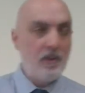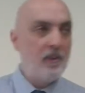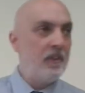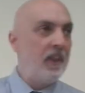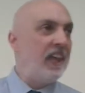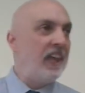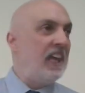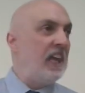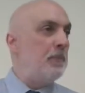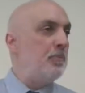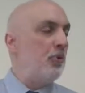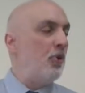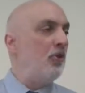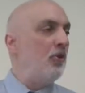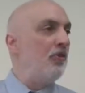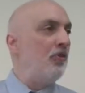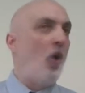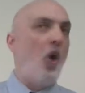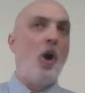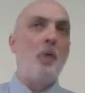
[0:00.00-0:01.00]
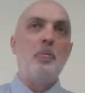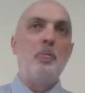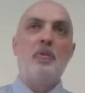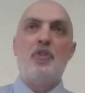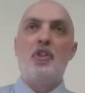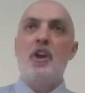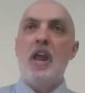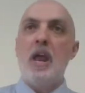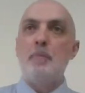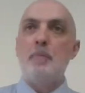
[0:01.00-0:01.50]
The Hebrew form of
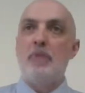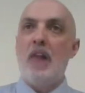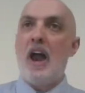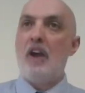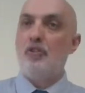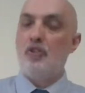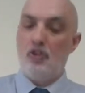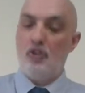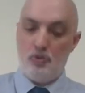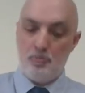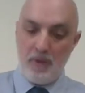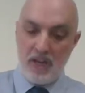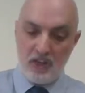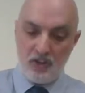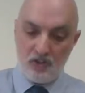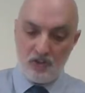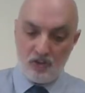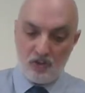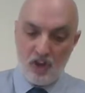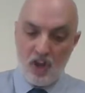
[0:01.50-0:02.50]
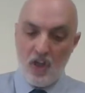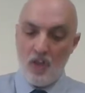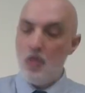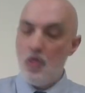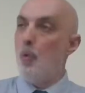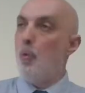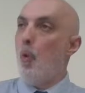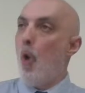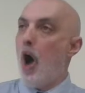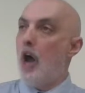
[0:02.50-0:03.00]
the name Lazarus means
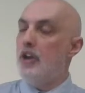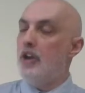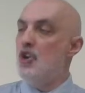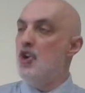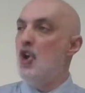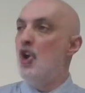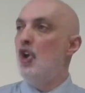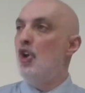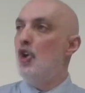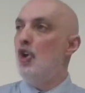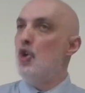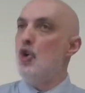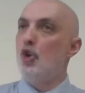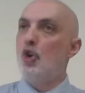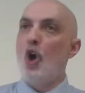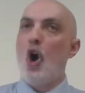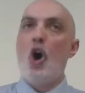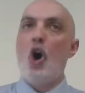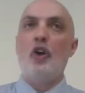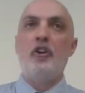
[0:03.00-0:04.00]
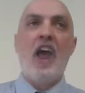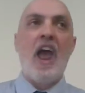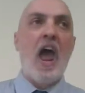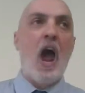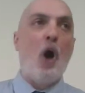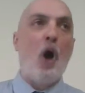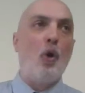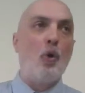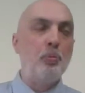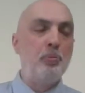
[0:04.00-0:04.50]
the one who God
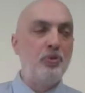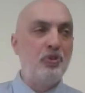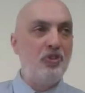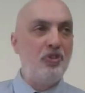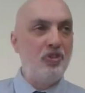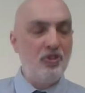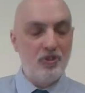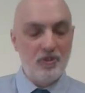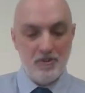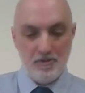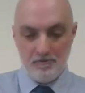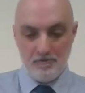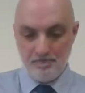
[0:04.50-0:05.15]
helps.